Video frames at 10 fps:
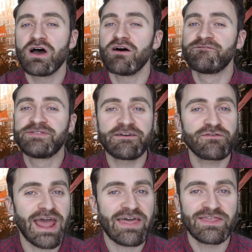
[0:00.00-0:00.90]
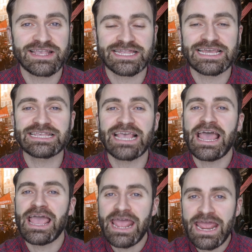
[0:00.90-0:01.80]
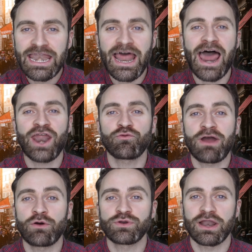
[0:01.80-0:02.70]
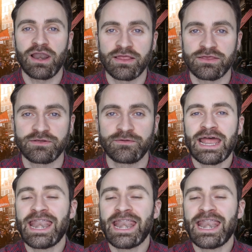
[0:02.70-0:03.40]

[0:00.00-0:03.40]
of different ethnicities in and around London.